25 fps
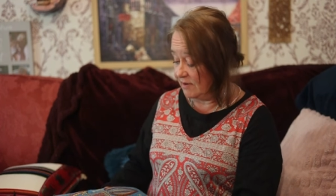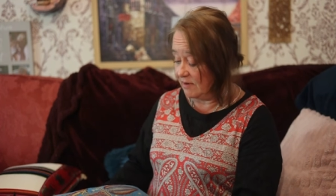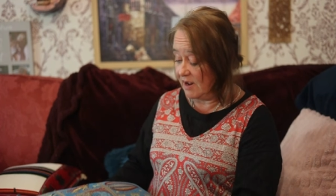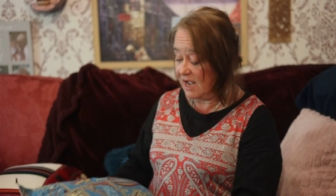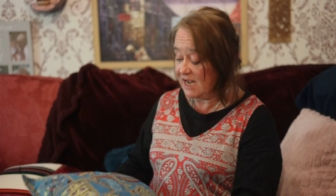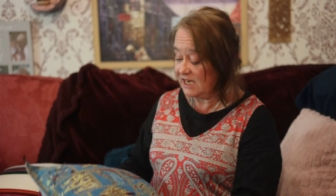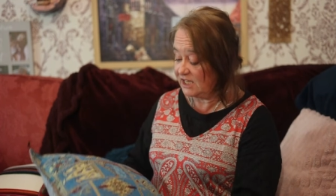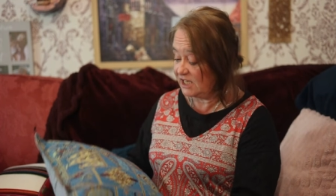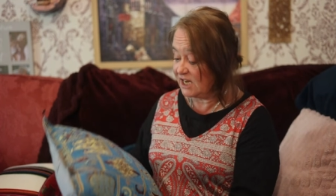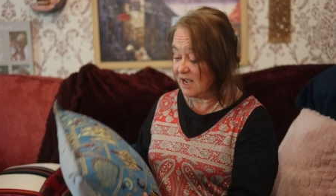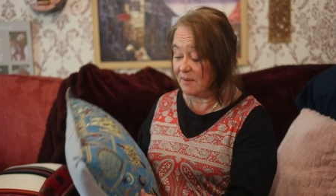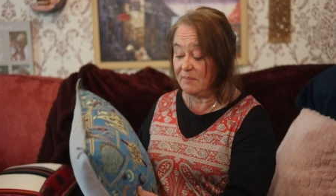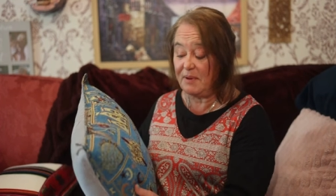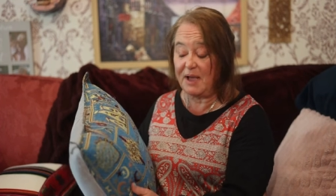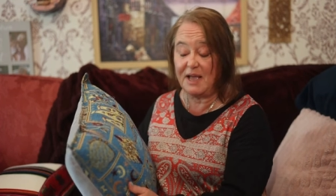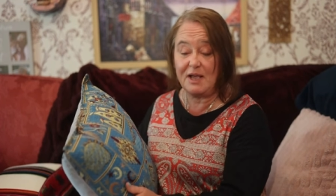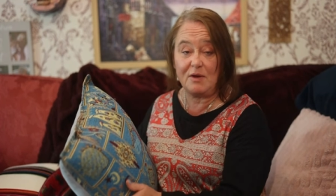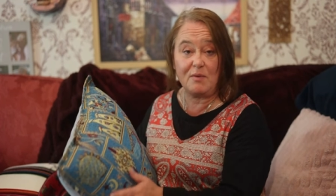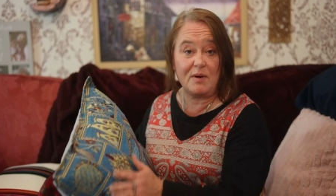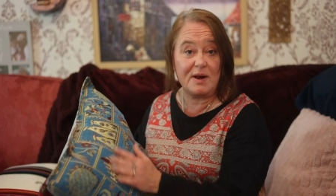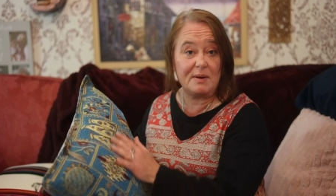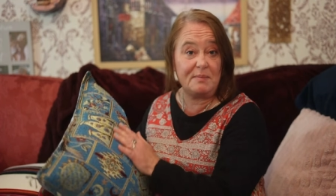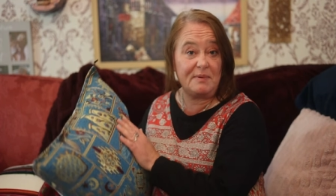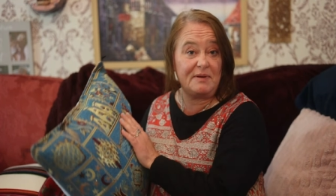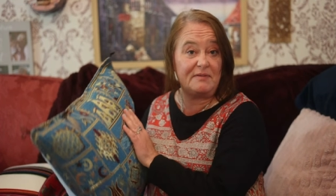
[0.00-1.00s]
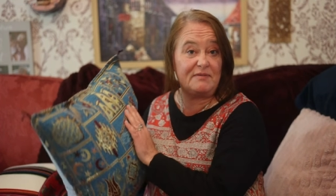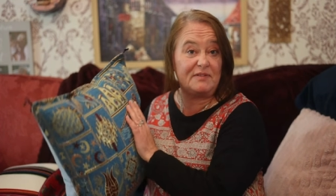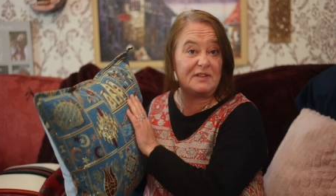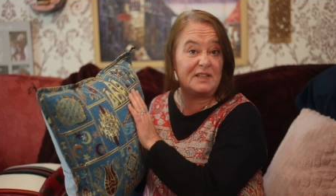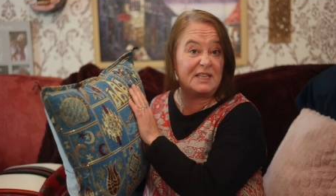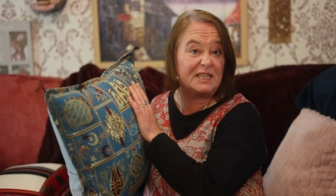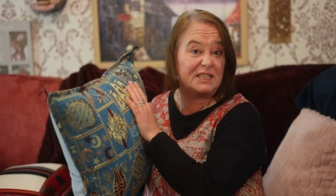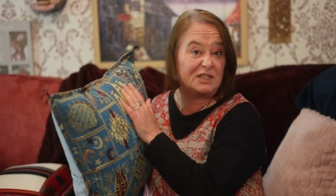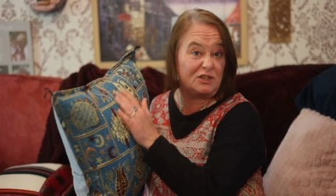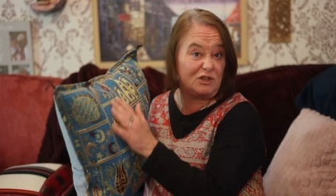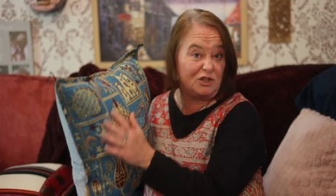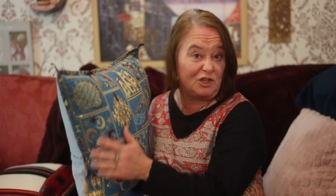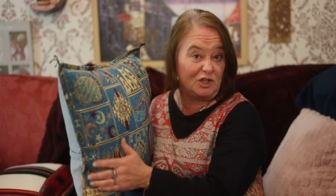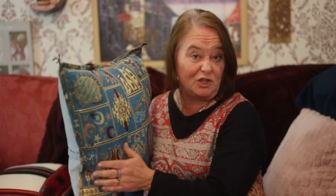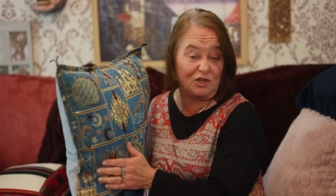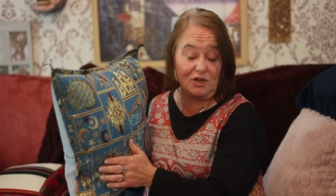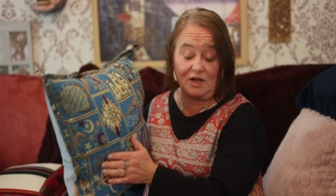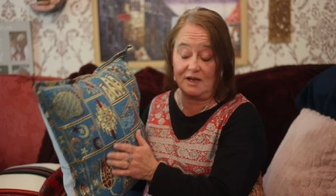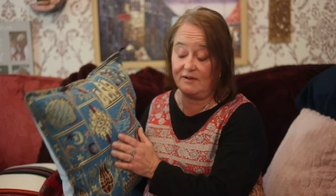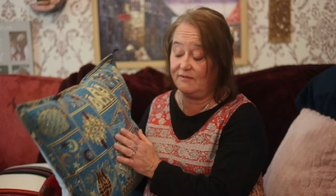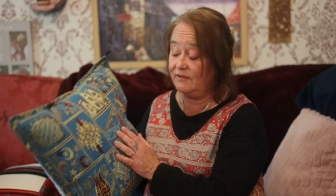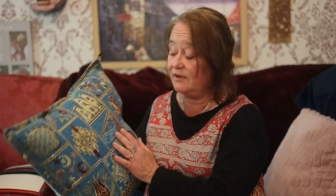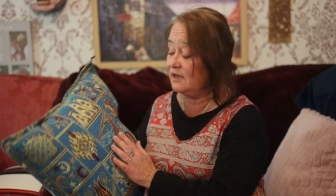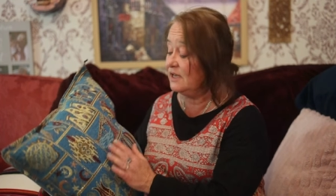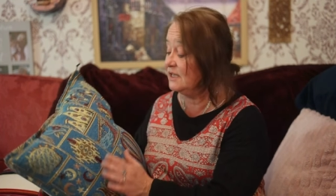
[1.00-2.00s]
Actually, I paid quite a bit for this cushion
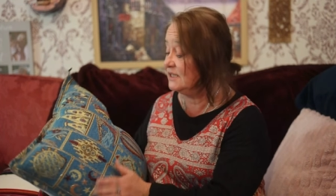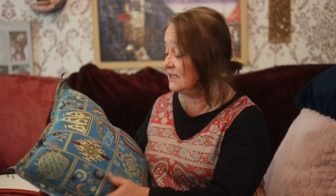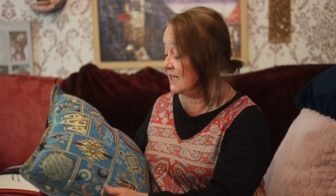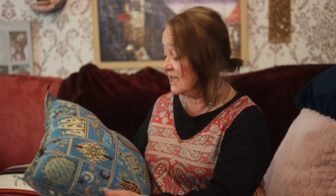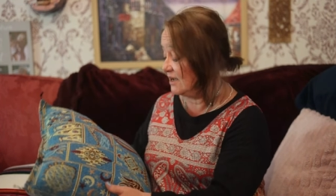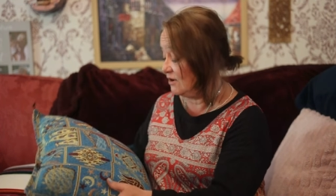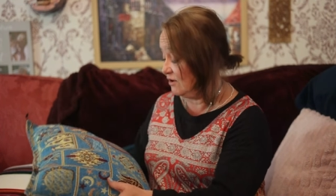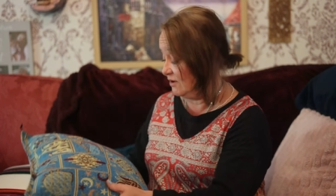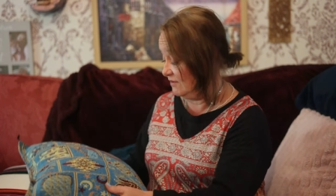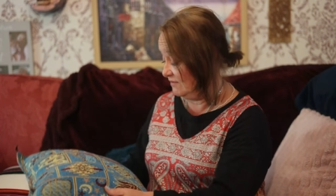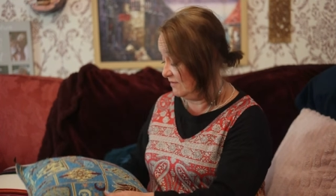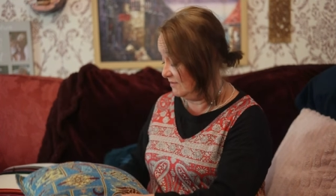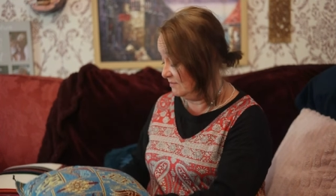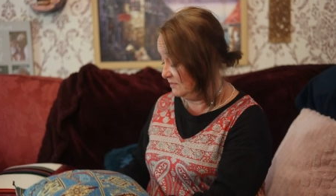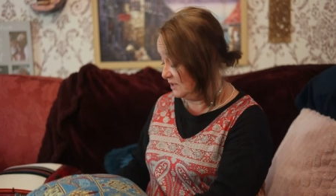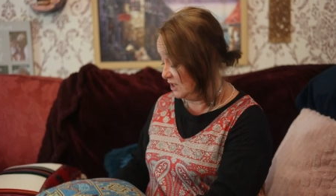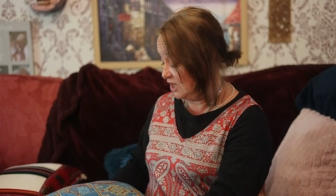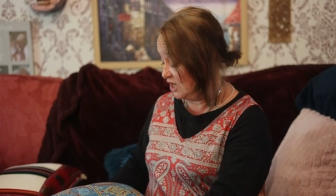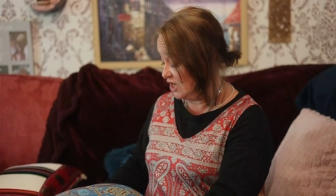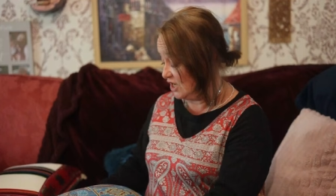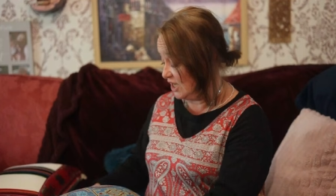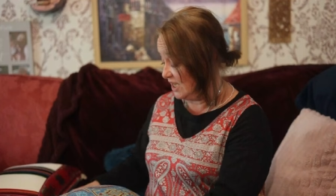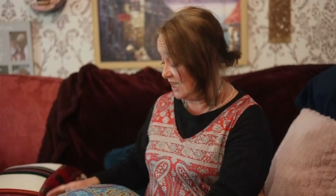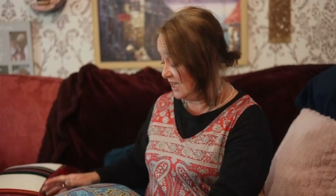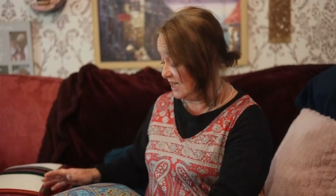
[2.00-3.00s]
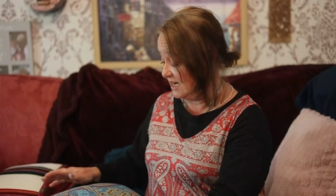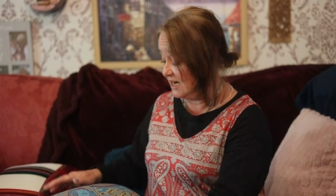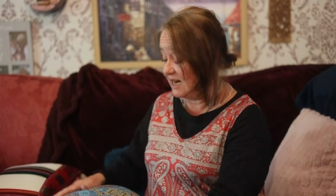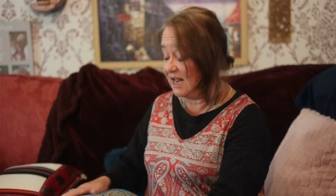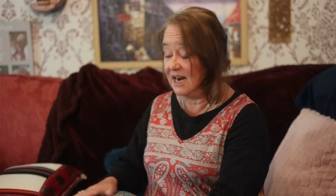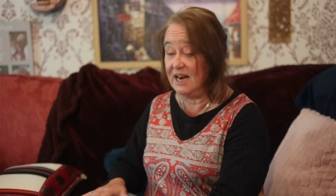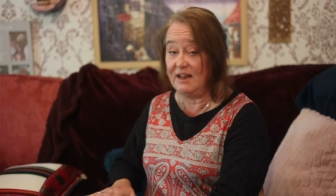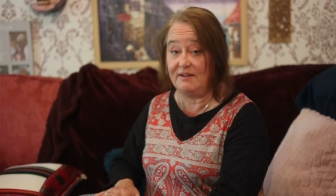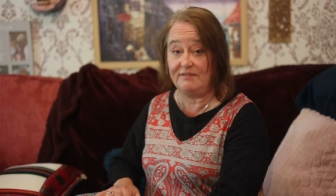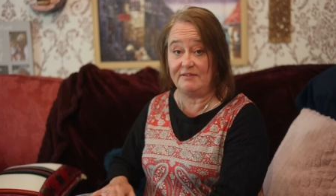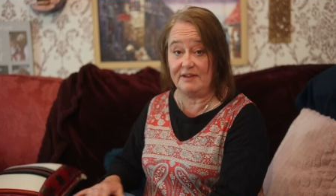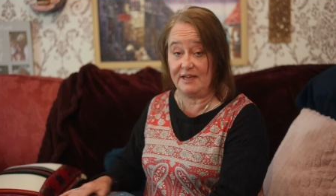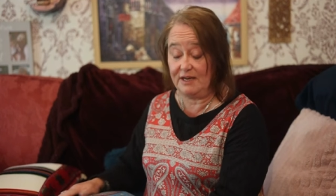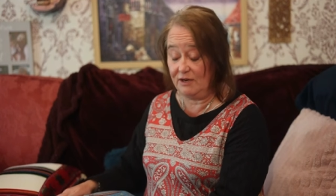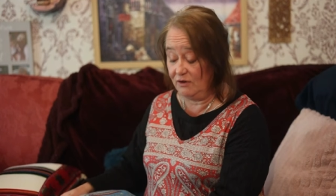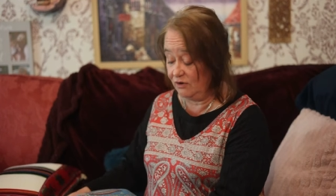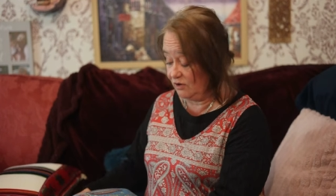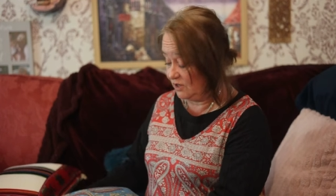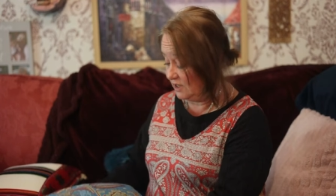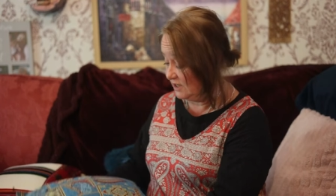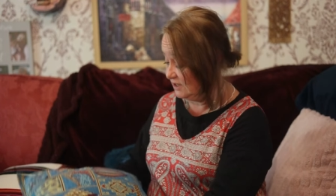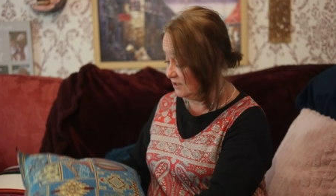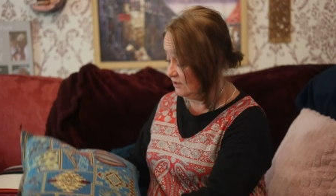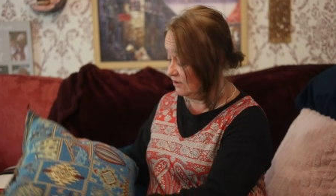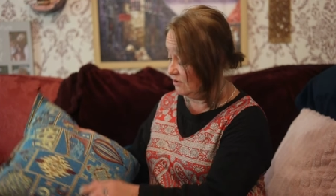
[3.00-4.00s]
cover because I got it from Turkey and I love it.
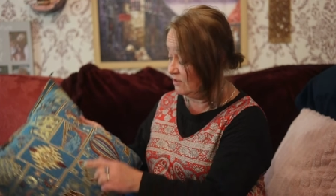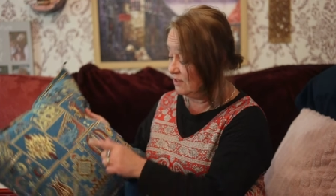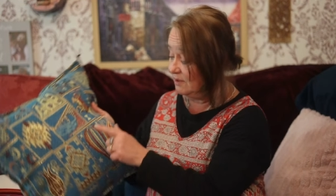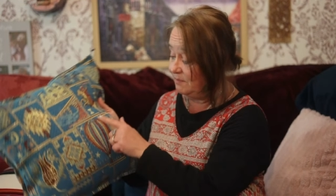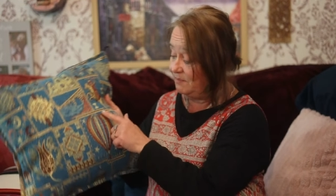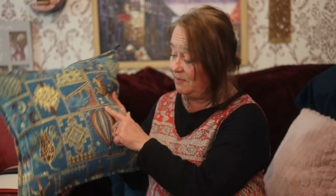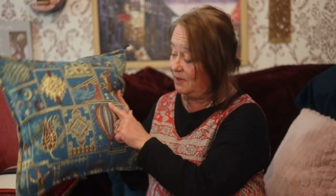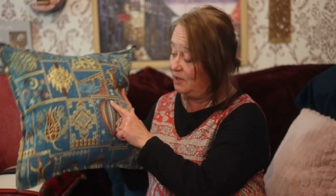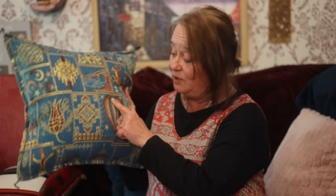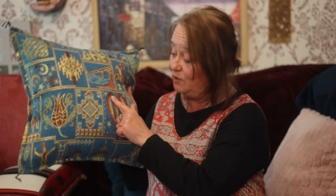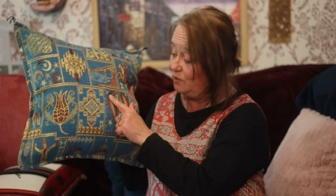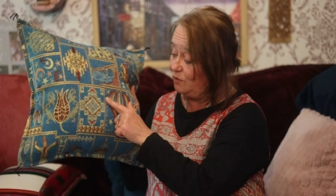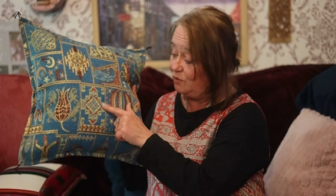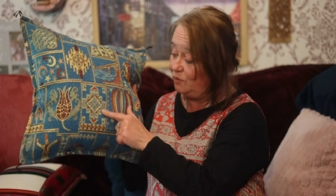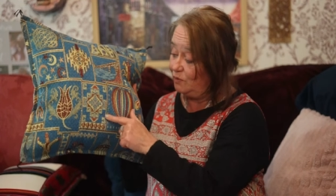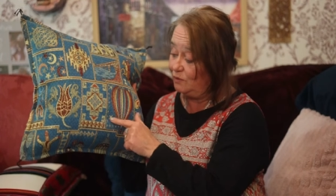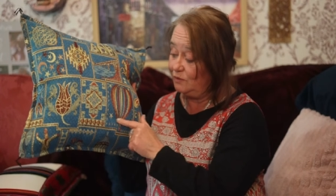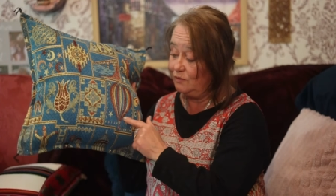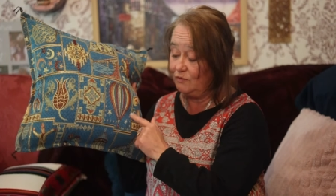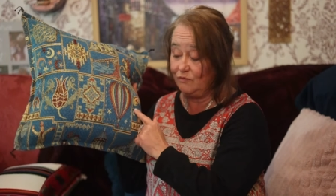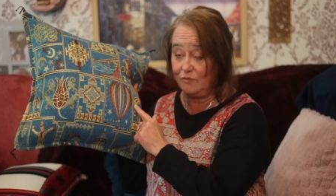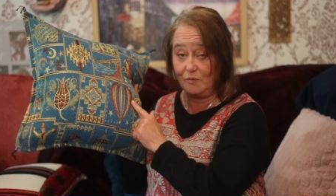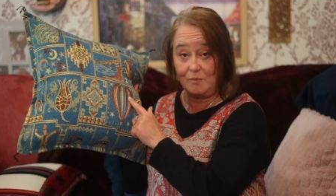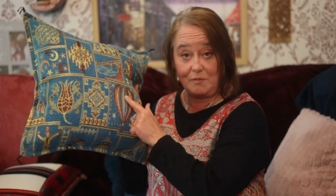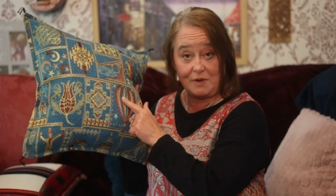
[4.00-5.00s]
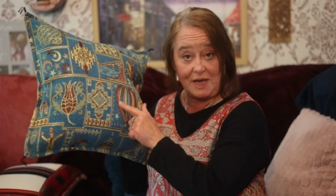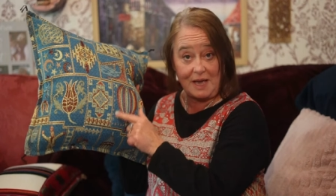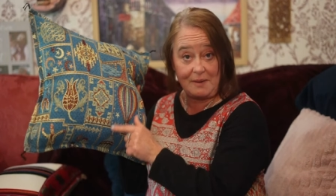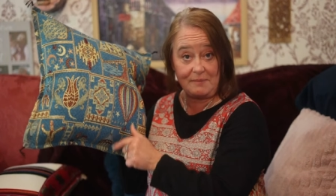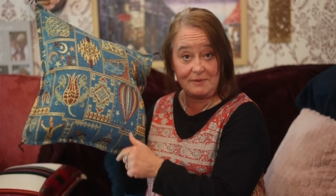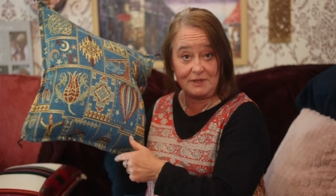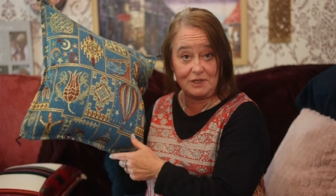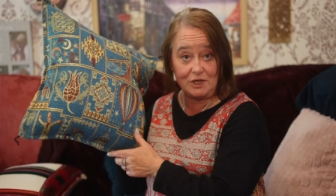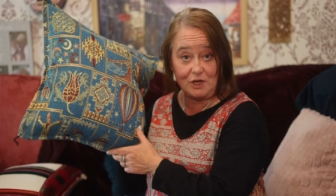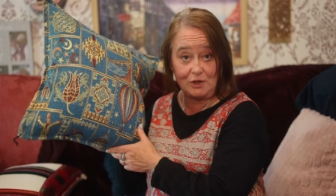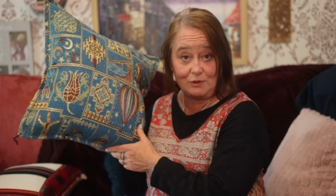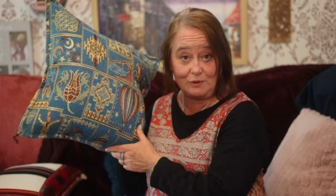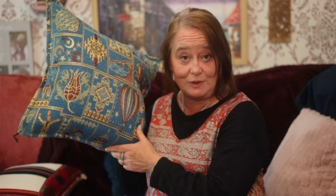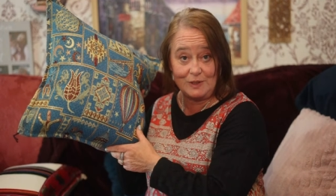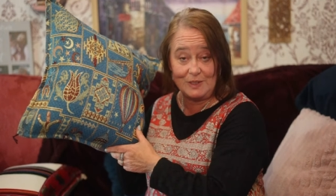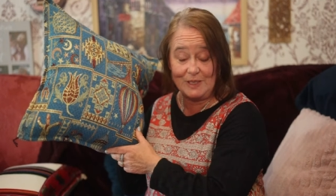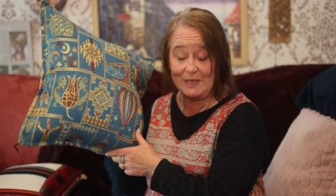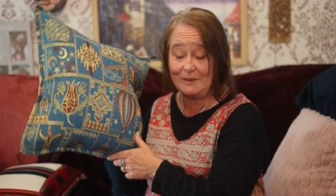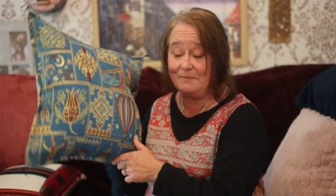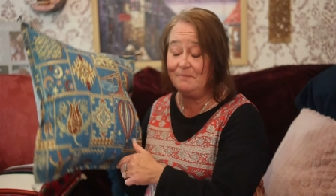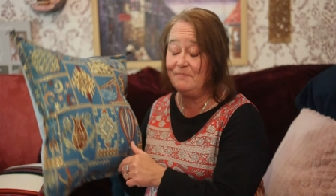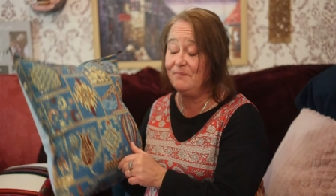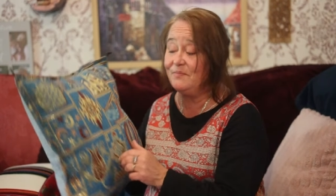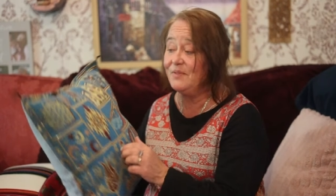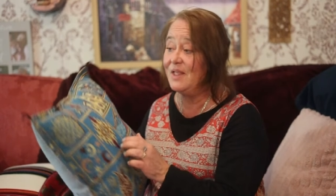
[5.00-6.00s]
Look, it's got the balloons from
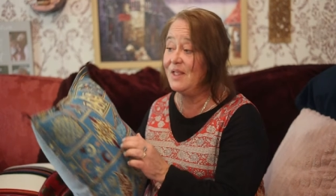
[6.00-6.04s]
Cappadocia.